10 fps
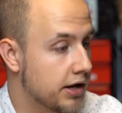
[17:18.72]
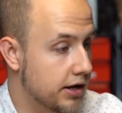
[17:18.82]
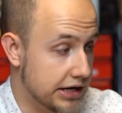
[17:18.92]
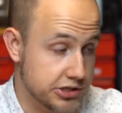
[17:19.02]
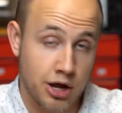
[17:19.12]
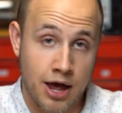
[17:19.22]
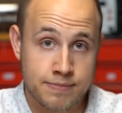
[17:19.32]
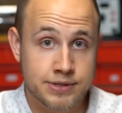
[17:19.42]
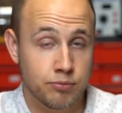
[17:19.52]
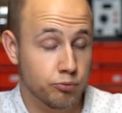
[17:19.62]
At
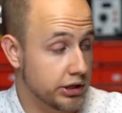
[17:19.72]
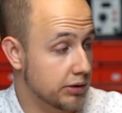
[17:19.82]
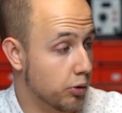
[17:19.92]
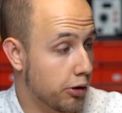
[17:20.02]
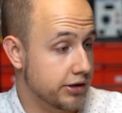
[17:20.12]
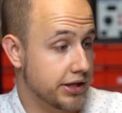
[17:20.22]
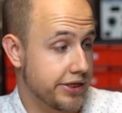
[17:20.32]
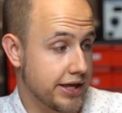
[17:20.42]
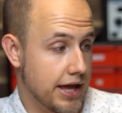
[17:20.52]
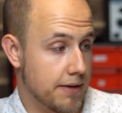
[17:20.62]
times I'm really worried that
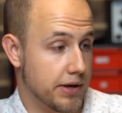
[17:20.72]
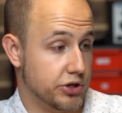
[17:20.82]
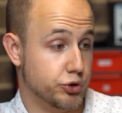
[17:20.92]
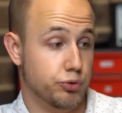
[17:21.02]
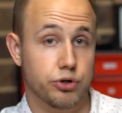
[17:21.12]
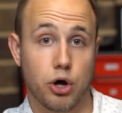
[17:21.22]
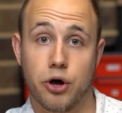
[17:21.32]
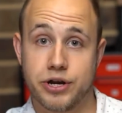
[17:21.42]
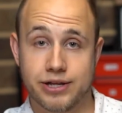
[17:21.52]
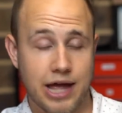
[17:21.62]
the extruder
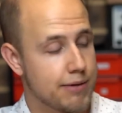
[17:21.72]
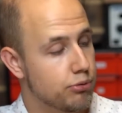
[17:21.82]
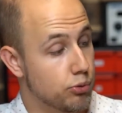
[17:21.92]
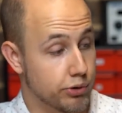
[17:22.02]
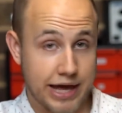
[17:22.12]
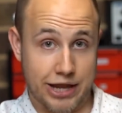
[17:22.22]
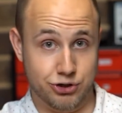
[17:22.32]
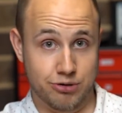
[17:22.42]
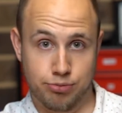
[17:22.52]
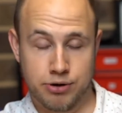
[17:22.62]
hot end cable will catch
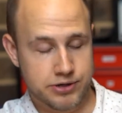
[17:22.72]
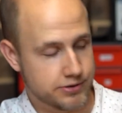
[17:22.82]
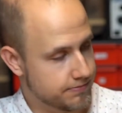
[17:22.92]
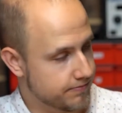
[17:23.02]
on a print,